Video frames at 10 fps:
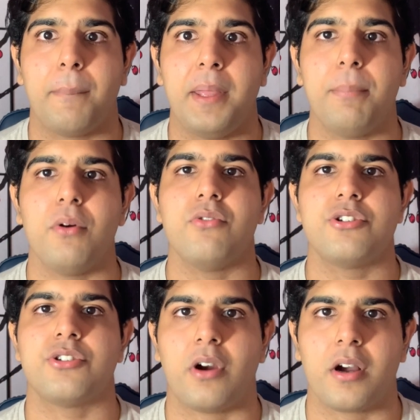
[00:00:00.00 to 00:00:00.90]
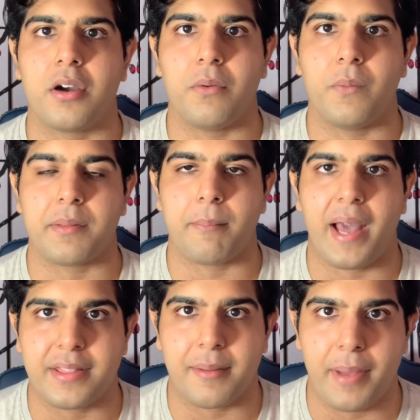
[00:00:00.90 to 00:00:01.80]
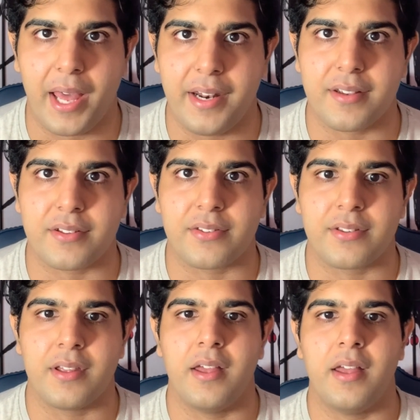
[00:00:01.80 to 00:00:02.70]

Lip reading: People who struggle with mathematics